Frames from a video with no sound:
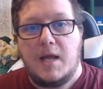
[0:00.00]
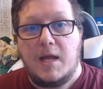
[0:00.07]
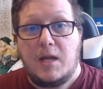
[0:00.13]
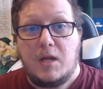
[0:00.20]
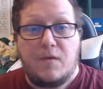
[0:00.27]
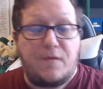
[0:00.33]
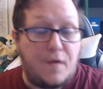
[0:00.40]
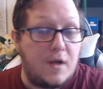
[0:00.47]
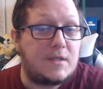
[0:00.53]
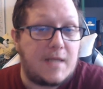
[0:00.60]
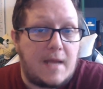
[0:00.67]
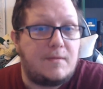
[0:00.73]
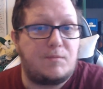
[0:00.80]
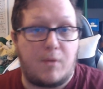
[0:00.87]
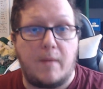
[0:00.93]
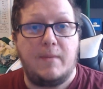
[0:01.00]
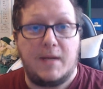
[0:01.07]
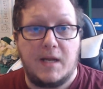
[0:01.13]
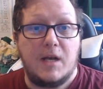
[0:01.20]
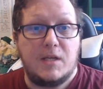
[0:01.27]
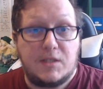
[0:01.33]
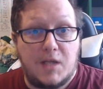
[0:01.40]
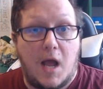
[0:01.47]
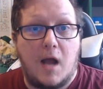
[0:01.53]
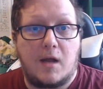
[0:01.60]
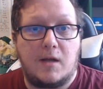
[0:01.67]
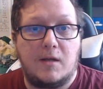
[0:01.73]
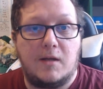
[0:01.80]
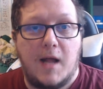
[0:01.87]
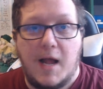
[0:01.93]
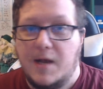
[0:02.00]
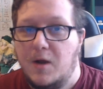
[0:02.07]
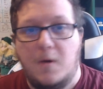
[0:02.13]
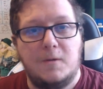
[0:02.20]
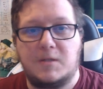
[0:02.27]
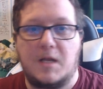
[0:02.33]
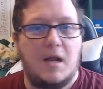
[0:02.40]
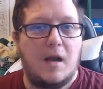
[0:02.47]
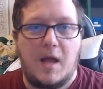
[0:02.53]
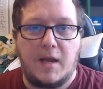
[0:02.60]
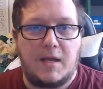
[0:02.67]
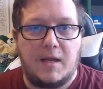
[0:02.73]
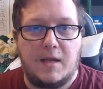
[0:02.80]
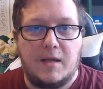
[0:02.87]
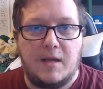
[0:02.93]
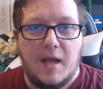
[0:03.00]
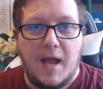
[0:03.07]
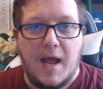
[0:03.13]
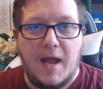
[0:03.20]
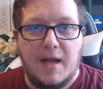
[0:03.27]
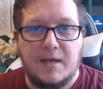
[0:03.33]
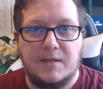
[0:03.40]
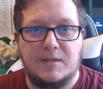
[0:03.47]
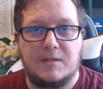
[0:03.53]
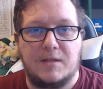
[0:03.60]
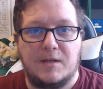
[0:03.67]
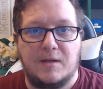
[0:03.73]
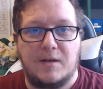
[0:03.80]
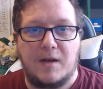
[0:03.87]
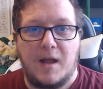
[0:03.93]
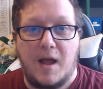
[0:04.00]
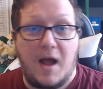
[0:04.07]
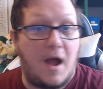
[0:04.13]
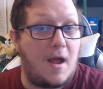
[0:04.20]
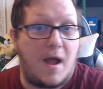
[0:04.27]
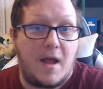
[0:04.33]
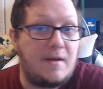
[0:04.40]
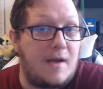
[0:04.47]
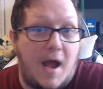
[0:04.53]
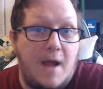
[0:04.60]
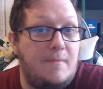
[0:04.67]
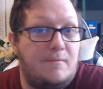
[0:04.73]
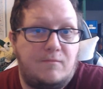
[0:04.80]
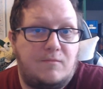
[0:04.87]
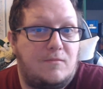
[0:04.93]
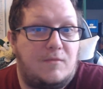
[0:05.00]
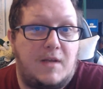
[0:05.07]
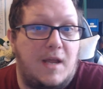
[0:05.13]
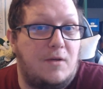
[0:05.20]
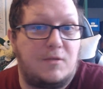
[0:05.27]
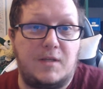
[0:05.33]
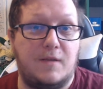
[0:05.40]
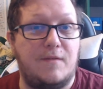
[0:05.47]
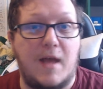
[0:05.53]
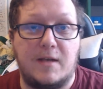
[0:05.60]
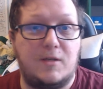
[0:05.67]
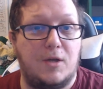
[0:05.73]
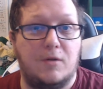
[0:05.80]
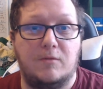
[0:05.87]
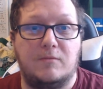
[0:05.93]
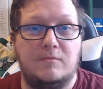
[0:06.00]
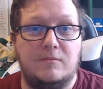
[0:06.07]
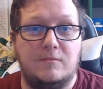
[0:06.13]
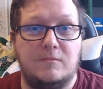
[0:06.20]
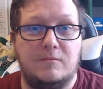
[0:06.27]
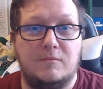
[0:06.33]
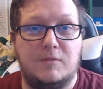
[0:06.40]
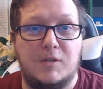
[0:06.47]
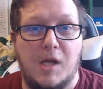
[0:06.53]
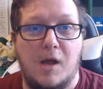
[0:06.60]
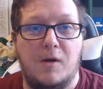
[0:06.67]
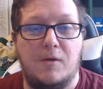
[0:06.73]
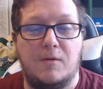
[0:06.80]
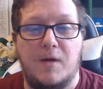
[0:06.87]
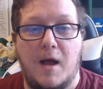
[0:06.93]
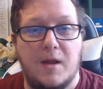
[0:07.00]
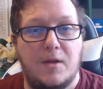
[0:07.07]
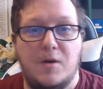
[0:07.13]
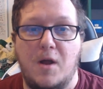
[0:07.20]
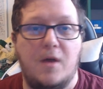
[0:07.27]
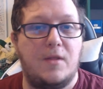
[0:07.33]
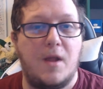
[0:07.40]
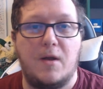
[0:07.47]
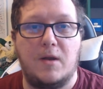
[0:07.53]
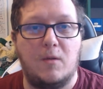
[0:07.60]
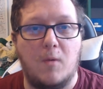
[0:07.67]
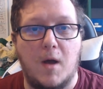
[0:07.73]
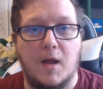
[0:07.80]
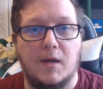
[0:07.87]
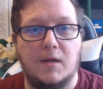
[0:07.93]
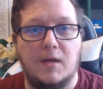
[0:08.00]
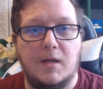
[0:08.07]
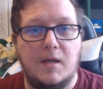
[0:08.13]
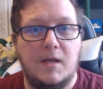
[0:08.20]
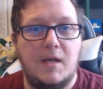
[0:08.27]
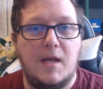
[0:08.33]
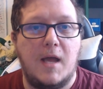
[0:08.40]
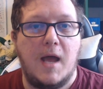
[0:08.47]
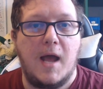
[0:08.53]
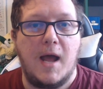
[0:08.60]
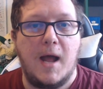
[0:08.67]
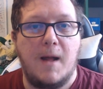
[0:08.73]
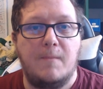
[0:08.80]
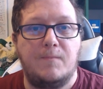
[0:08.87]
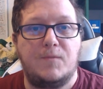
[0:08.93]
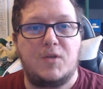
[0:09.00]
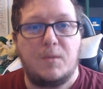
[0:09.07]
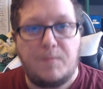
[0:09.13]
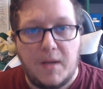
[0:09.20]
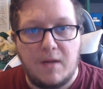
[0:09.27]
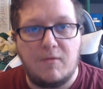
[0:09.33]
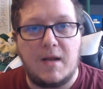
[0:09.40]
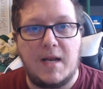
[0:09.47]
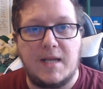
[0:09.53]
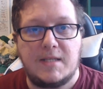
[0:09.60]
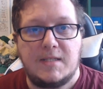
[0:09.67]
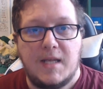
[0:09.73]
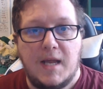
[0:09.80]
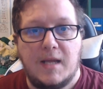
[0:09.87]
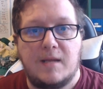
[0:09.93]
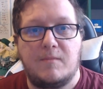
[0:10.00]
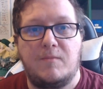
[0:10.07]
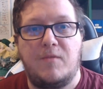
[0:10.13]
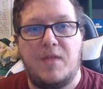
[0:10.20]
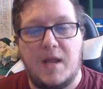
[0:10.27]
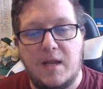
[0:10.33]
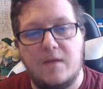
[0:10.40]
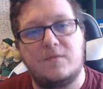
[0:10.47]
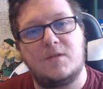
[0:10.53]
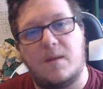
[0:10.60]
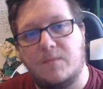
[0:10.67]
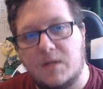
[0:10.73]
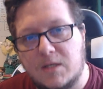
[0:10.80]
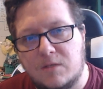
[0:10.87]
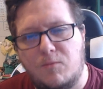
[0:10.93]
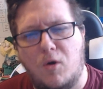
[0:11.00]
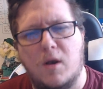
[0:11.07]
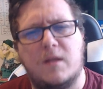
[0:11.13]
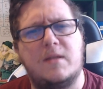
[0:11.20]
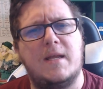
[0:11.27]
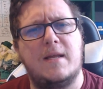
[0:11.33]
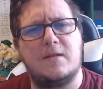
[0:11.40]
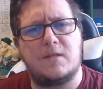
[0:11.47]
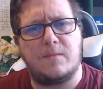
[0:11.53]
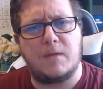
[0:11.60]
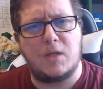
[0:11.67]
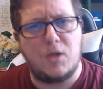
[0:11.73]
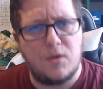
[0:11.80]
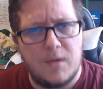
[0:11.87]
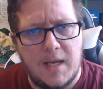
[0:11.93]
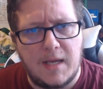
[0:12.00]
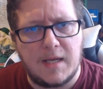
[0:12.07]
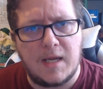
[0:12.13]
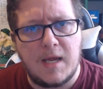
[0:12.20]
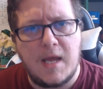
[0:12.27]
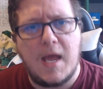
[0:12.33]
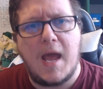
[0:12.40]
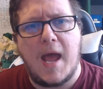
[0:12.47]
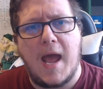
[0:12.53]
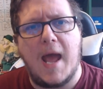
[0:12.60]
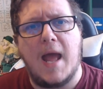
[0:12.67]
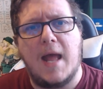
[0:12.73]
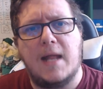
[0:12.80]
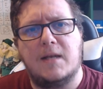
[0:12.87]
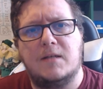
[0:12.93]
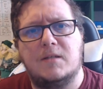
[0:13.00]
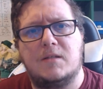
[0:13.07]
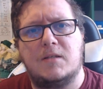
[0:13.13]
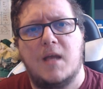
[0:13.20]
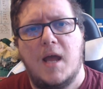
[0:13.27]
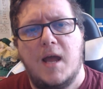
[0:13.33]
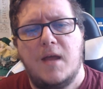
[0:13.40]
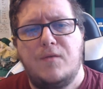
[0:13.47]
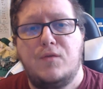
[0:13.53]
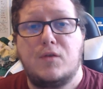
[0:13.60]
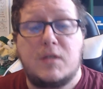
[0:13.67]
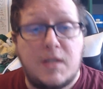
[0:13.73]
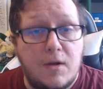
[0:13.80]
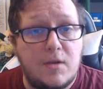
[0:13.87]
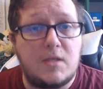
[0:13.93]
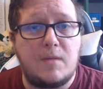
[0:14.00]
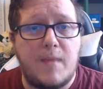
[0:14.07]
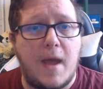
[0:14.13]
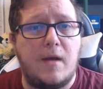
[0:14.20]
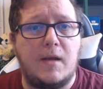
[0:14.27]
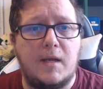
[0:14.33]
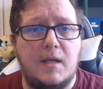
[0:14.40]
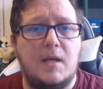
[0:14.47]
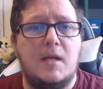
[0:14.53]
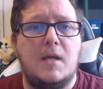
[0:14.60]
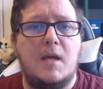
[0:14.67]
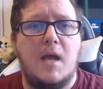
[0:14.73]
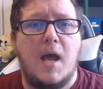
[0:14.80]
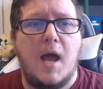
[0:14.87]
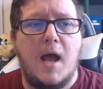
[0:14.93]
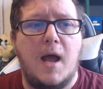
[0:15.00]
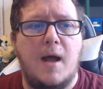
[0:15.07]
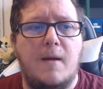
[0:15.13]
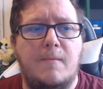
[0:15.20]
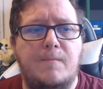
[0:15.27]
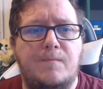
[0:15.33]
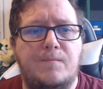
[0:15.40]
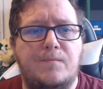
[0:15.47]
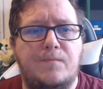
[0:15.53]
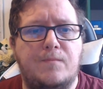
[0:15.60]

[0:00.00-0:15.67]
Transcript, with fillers: Your first game's probably going to suck and no one's going to like it. And I, I'm guilty of that too. So you're not the only one. Um, so be realistic. Think of something smaller. Think of something unique. And uh, if you're serious about it, um,